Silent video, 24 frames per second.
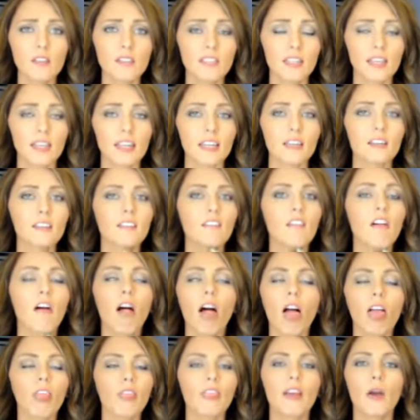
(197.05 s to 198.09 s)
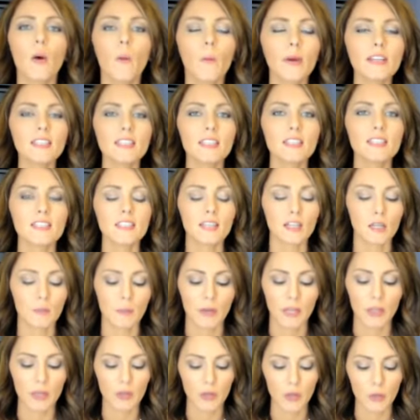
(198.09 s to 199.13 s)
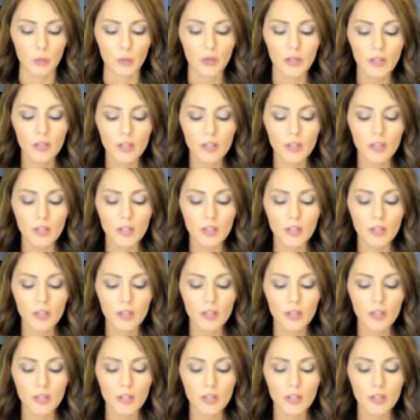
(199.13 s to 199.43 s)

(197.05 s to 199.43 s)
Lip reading: Like, they always get stuck in my throat.